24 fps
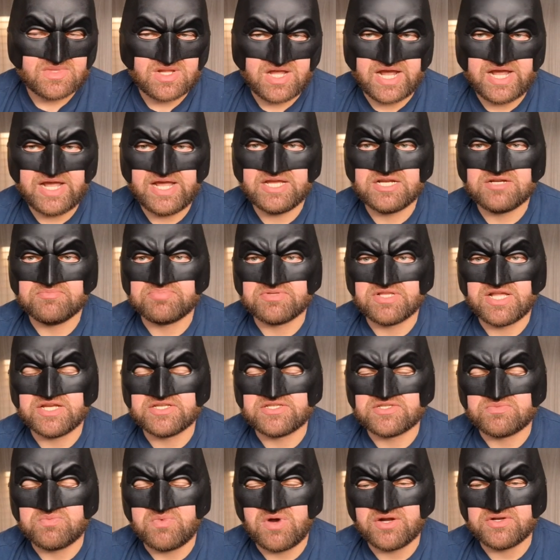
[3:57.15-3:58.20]
I had a
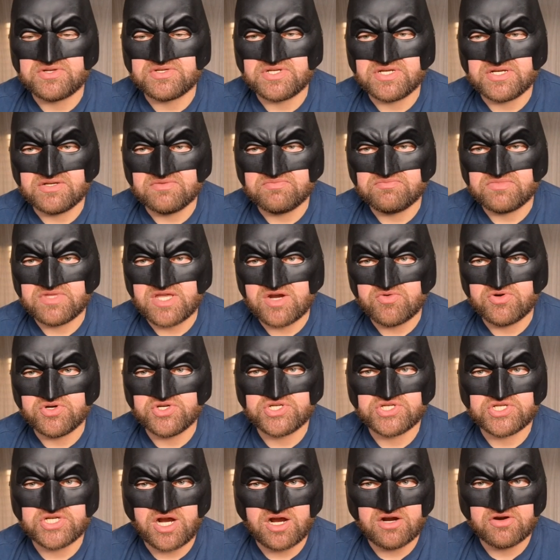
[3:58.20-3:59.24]
blast watching. There were
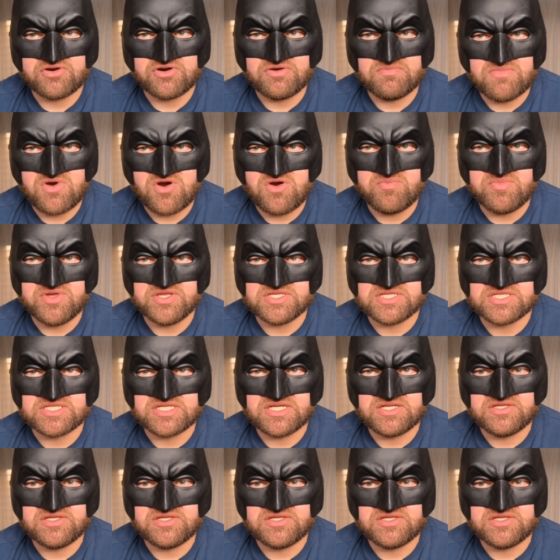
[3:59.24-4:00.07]
shocker moments